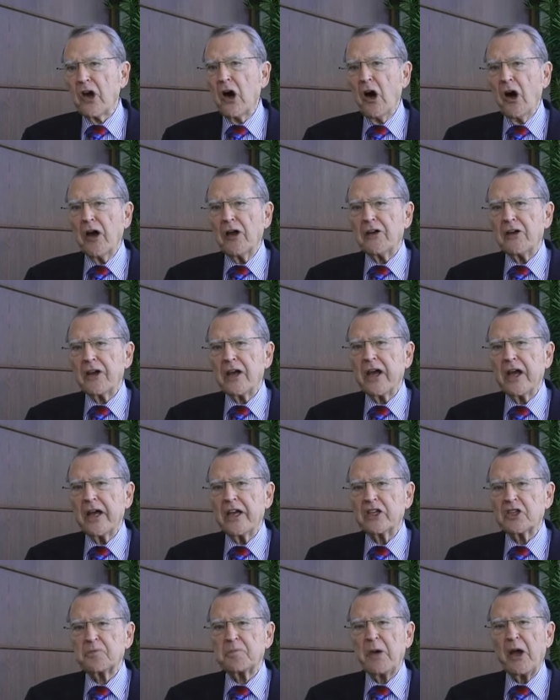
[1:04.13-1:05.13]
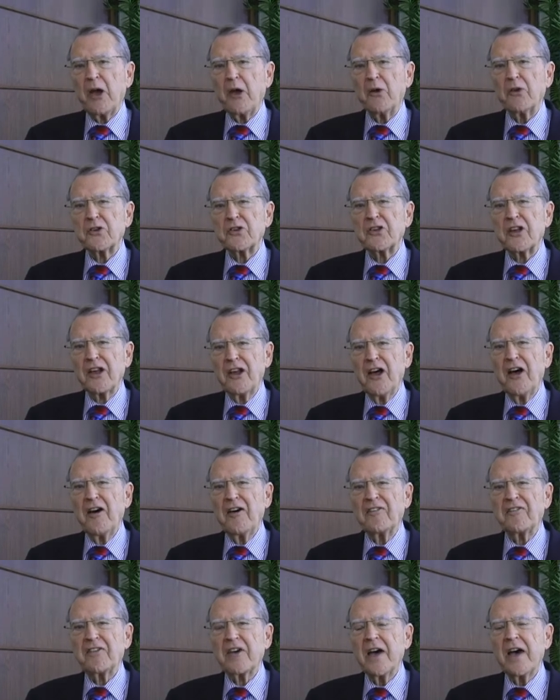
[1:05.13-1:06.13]
God spells
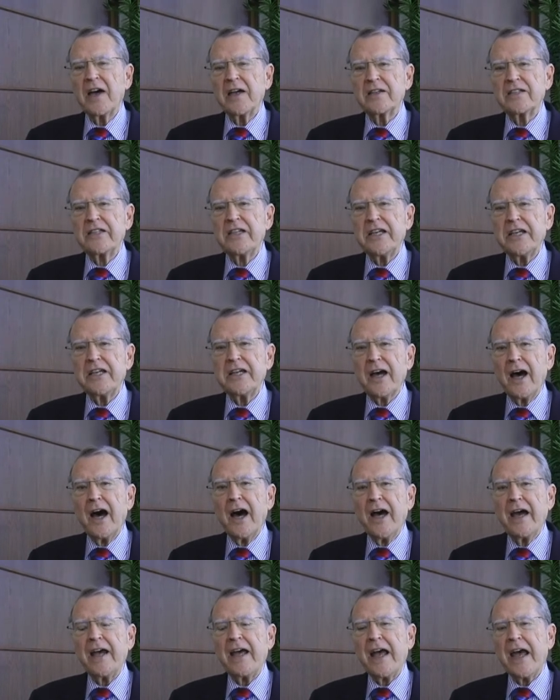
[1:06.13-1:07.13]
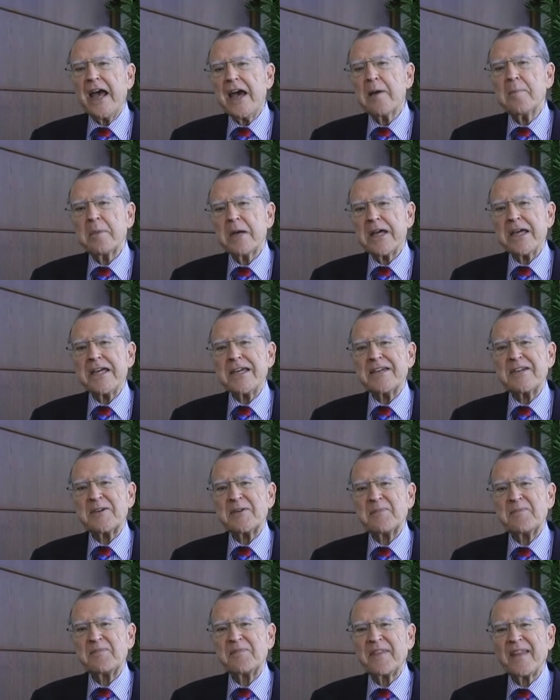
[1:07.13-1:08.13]
love T I M E?
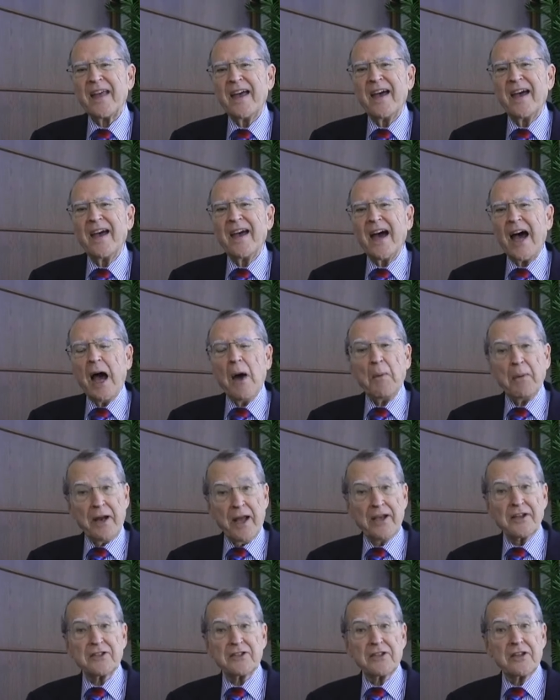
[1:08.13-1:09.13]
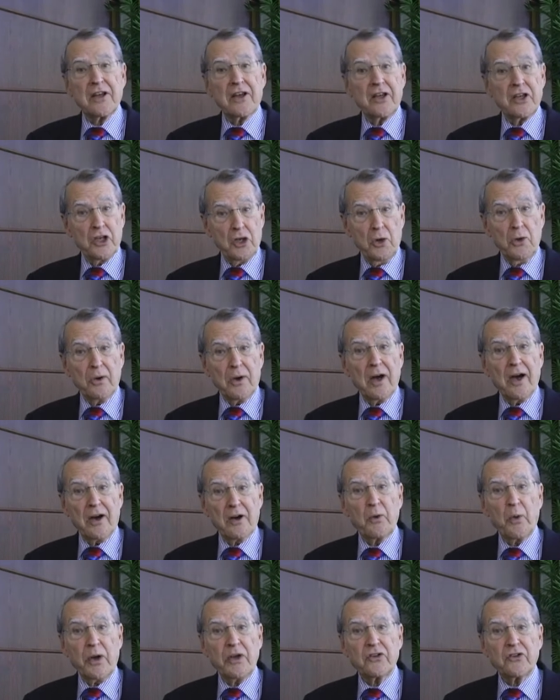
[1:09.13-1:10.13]
I would ask you a
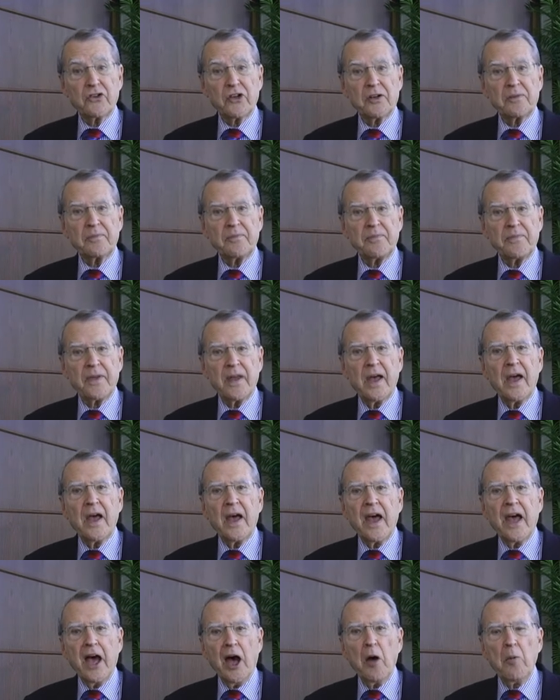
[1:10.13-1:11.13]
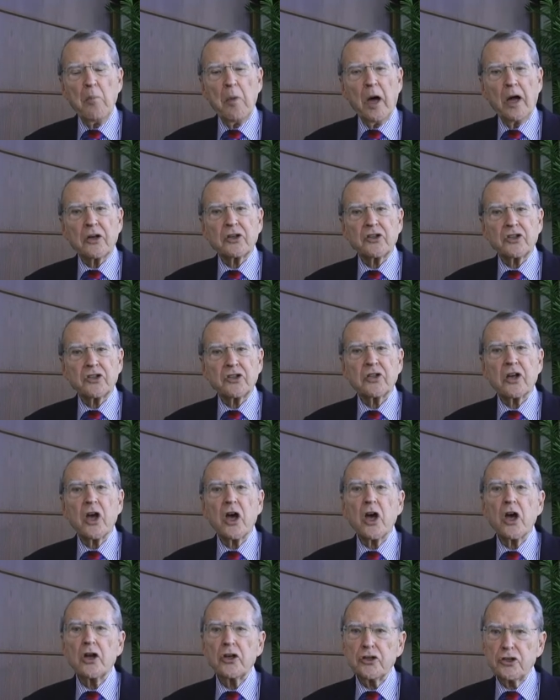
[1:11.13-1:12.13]
question How much
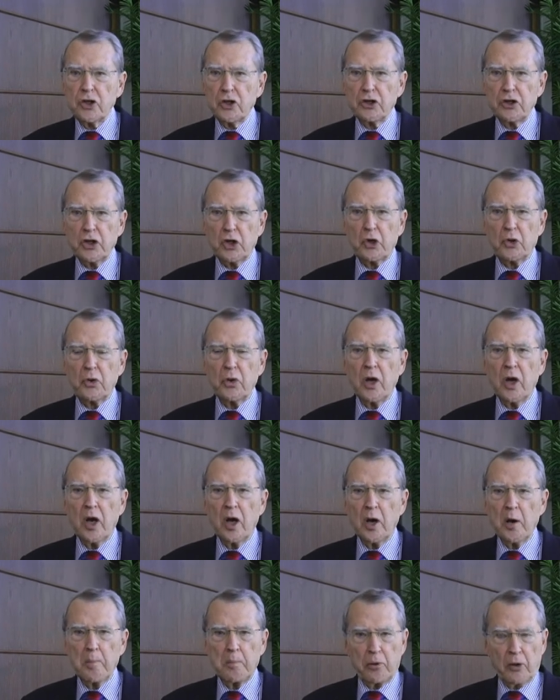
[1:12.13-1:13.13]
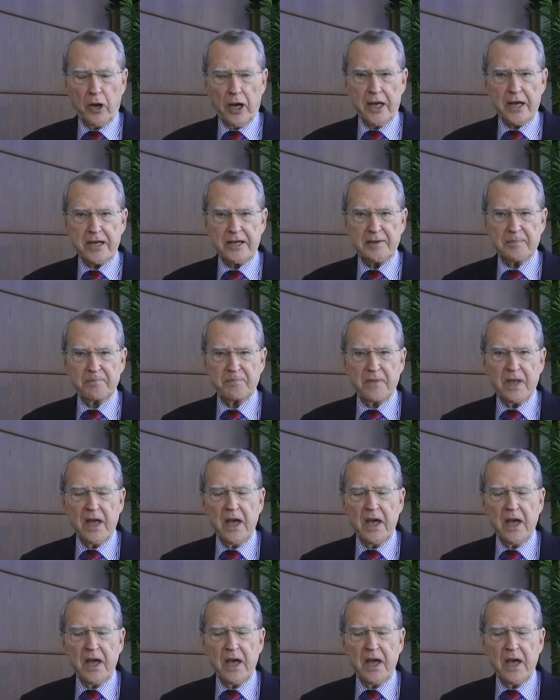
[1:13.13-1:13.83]
do you pray?